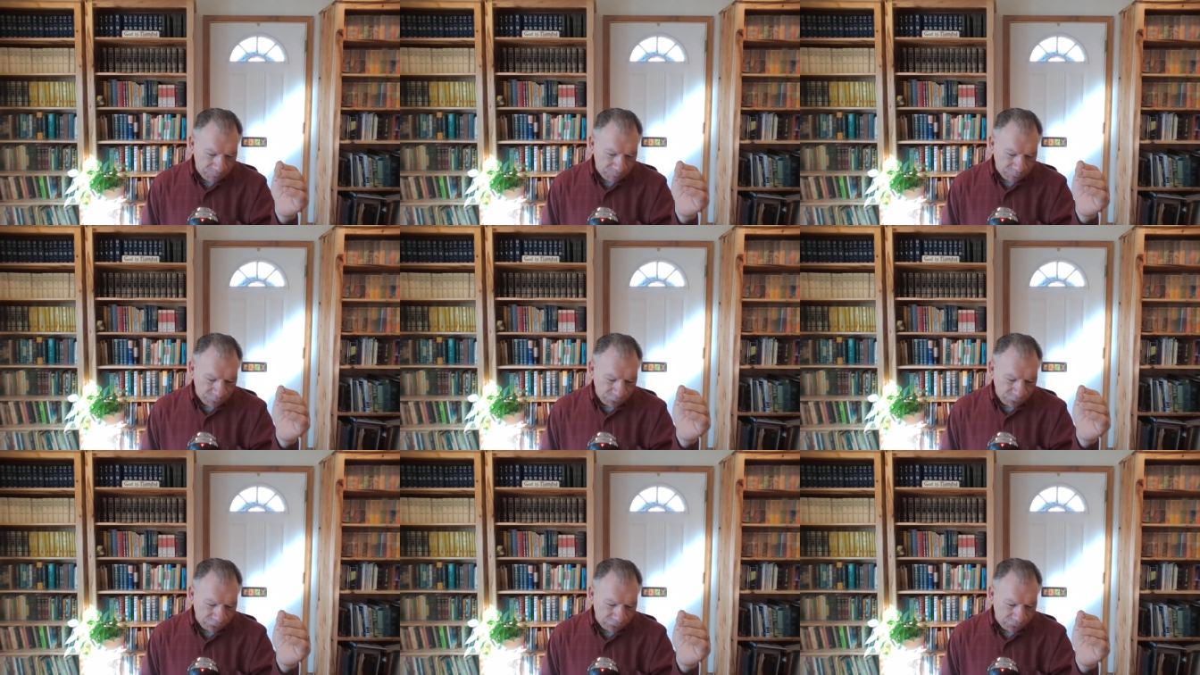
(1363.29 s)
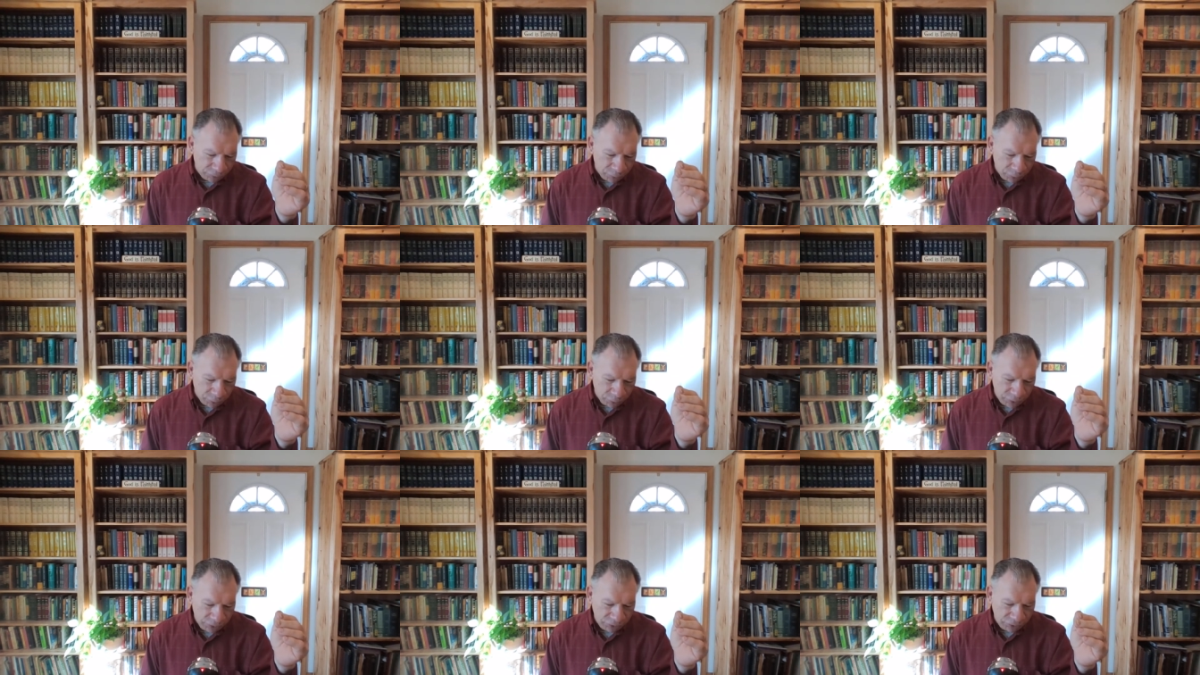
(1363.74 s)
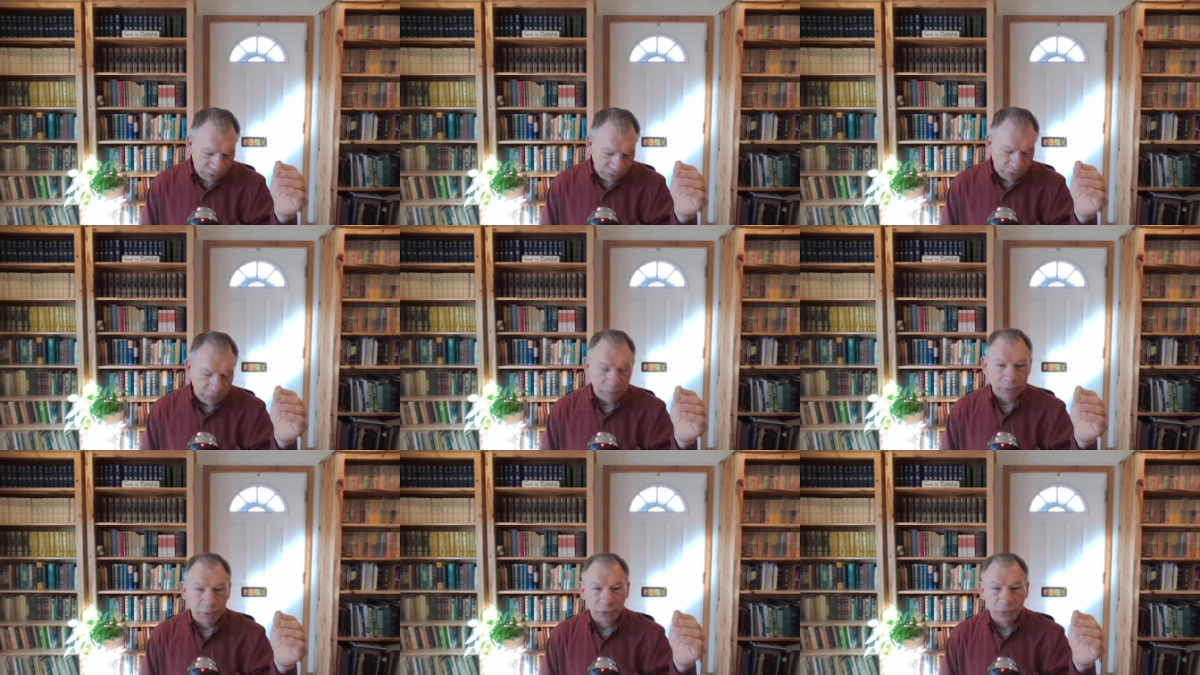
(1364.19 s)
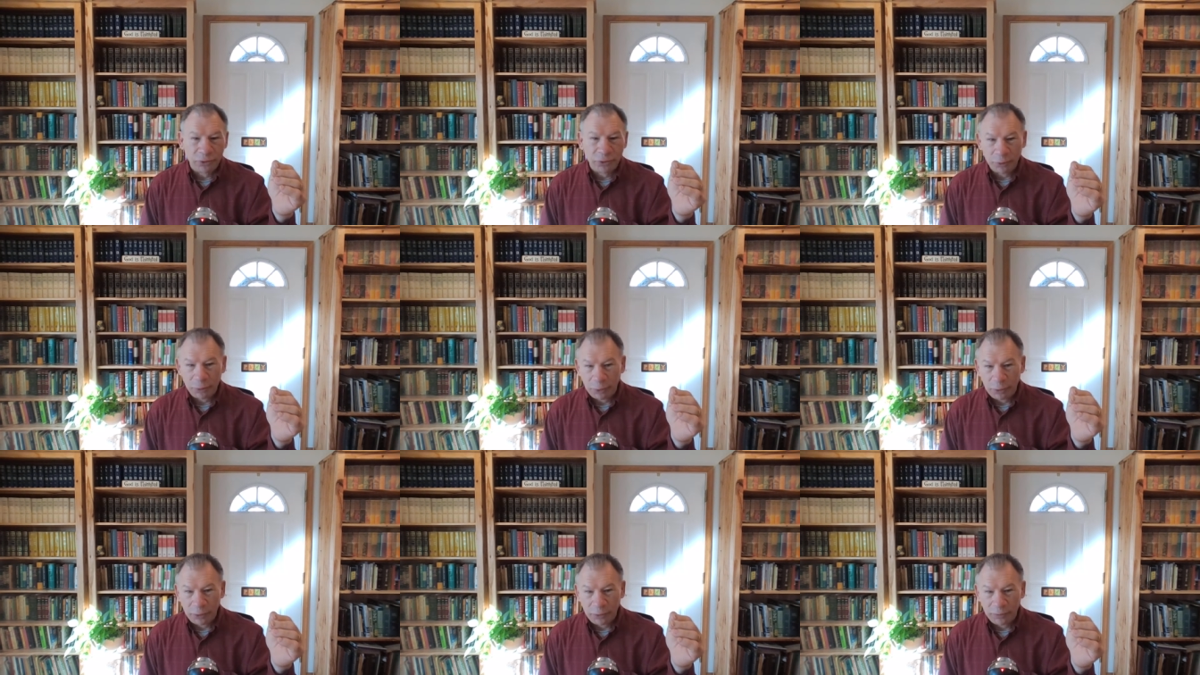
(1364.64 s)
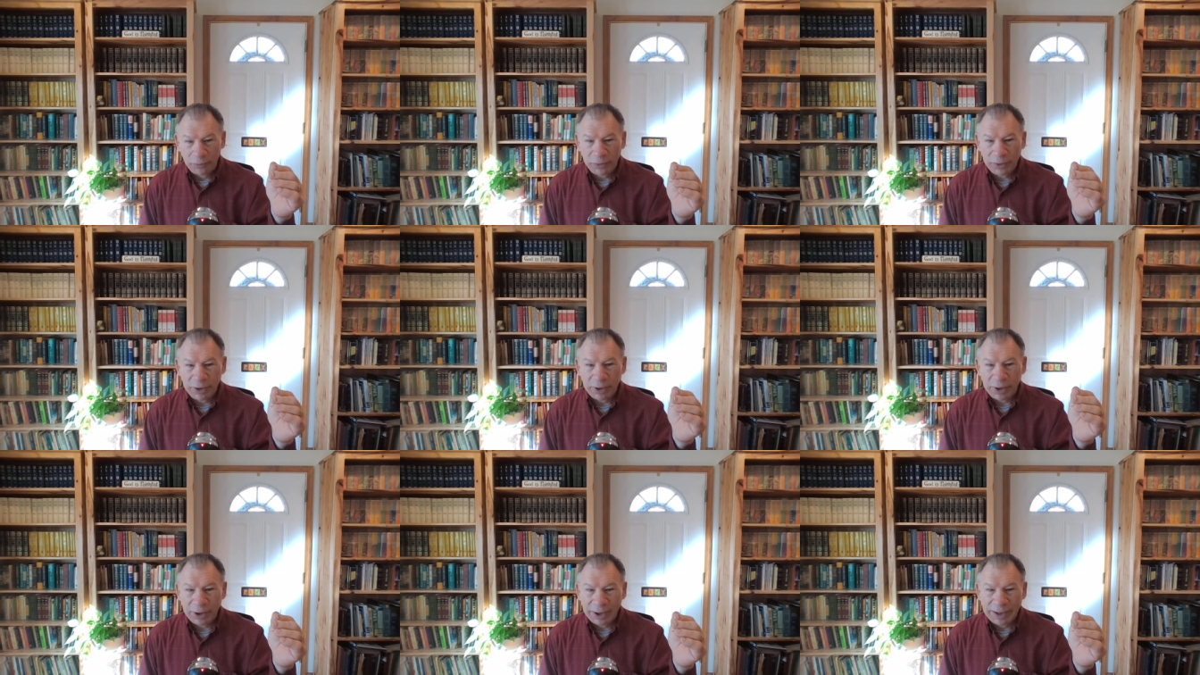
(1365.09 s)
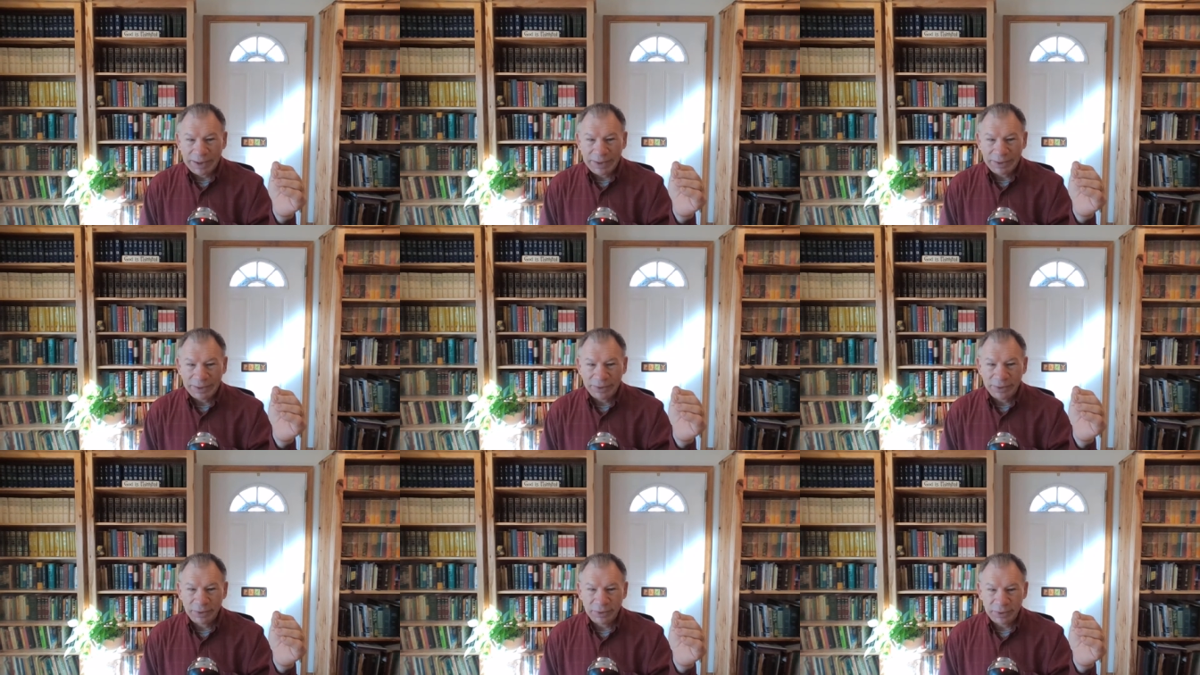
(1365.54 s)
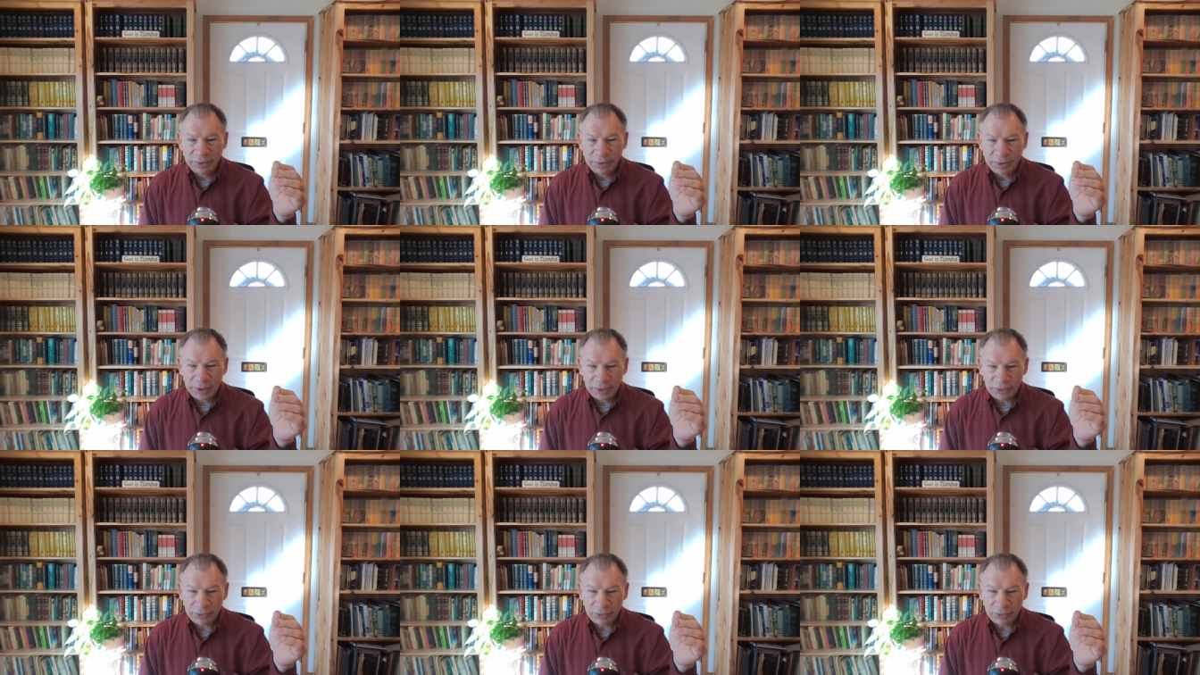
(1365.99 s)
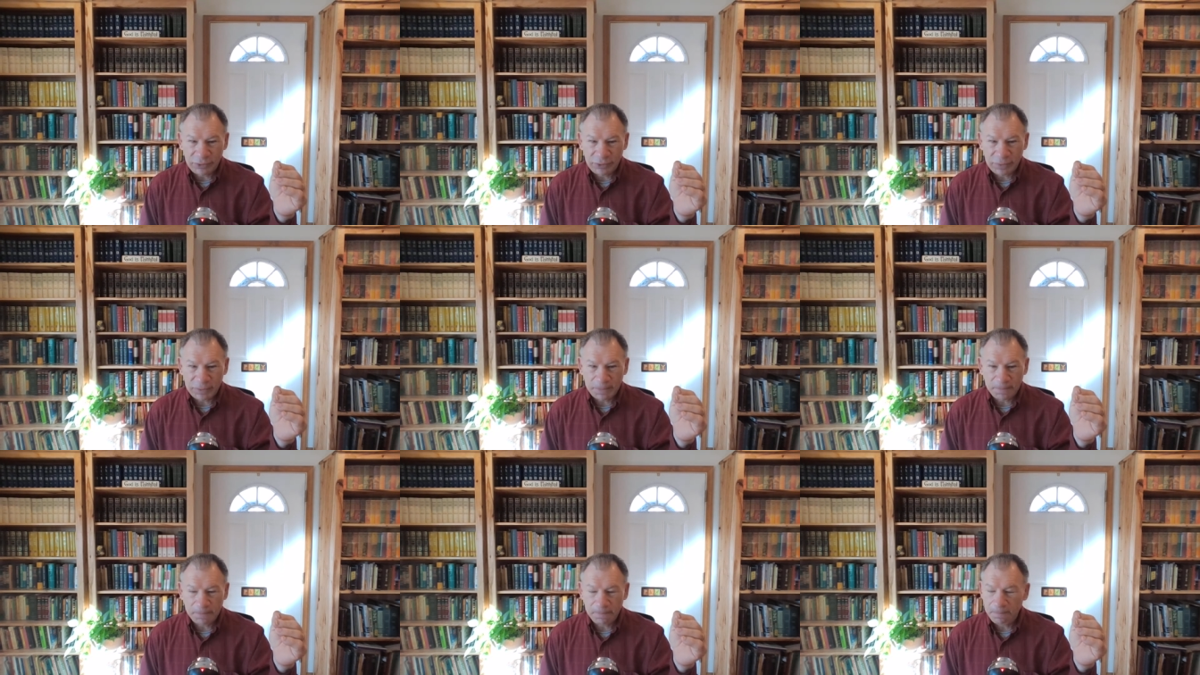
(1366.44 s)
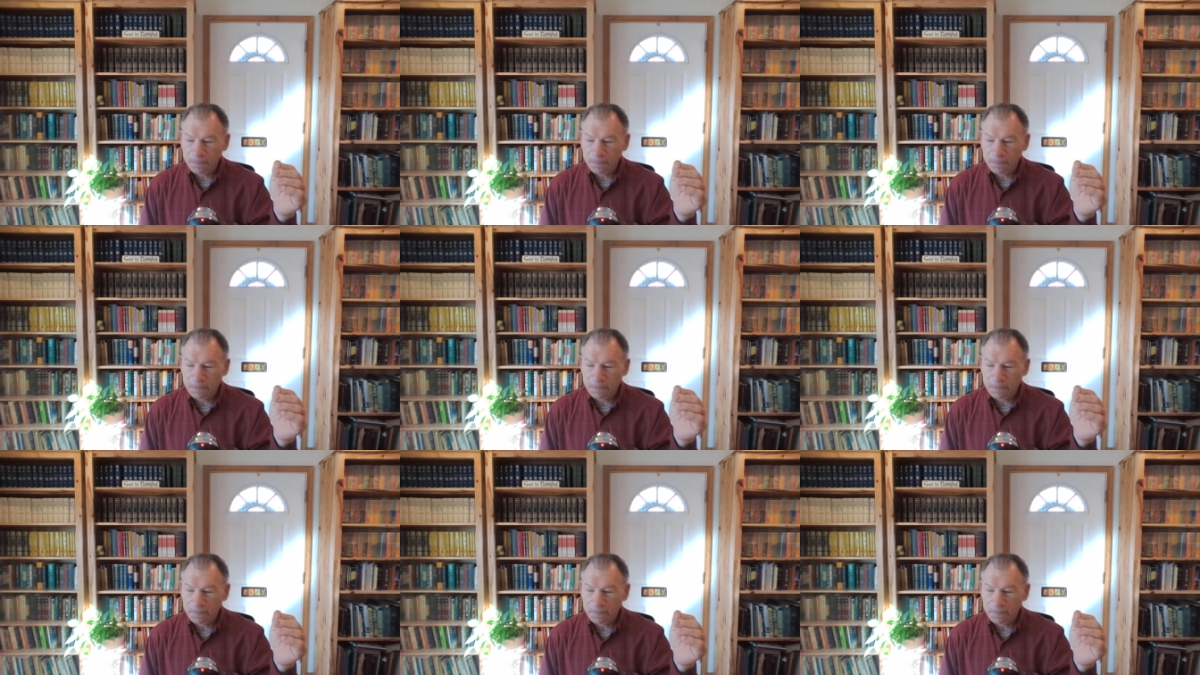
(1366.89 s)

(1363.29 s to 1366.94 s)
principle is the principle of kindness.